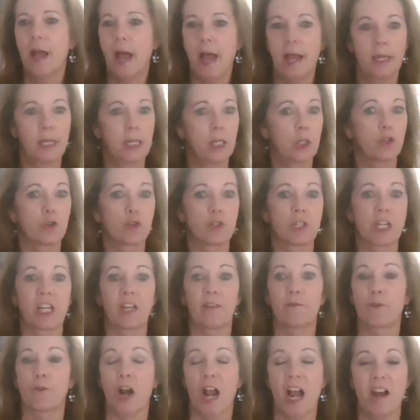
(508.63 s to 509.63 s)
and get your
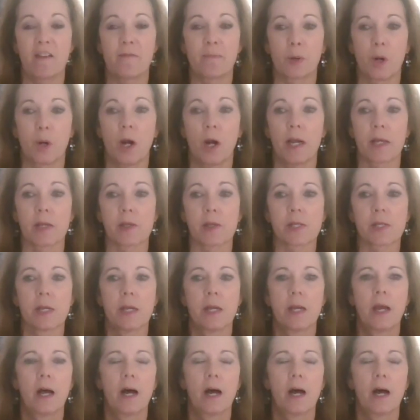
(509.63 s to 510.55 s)
ticket for half price.